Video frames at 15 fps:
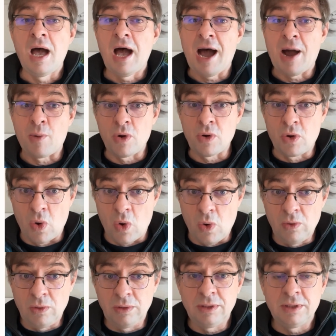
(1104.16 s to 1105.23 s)
Our
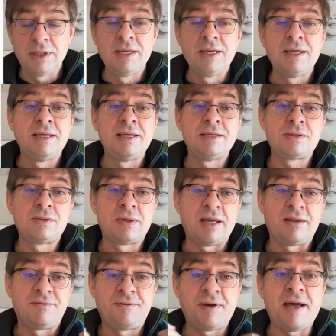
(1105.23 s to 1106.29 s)
goal is to
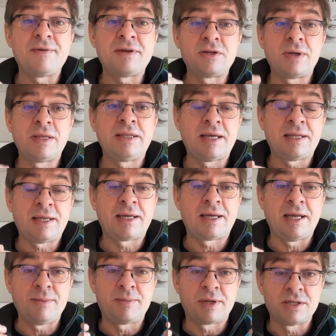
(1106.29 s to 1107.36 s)
get 500 data
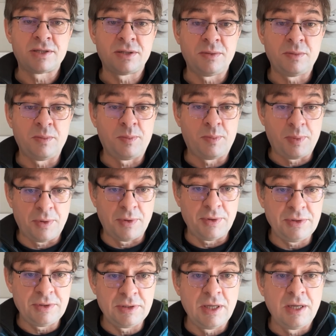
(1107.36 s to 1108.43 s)
calibration
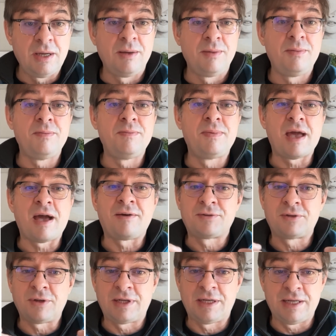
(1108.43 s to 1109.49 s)
points
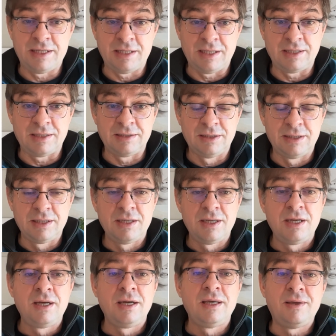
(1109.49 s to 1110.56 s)
after cleaning.
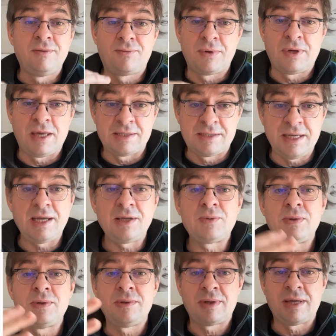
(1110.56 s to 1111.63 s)
If we get that,
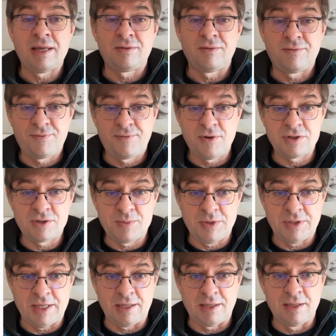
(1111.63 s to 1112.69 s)
we will get a first
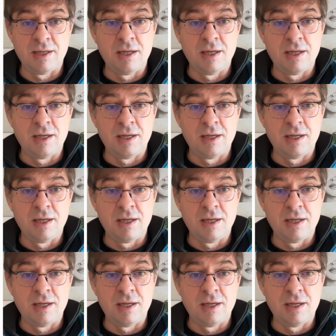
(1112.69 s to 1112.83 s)
model.